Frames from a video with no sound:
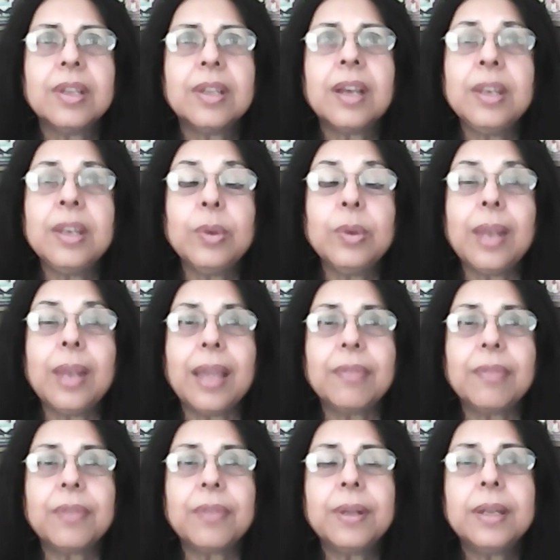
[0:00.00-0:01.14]
a new life.
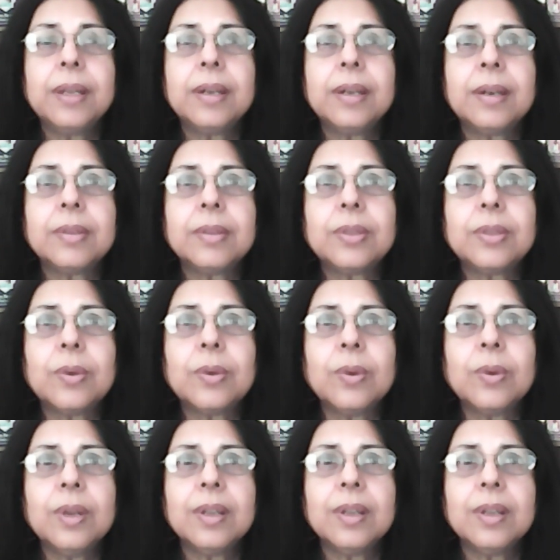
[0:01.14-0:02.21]
So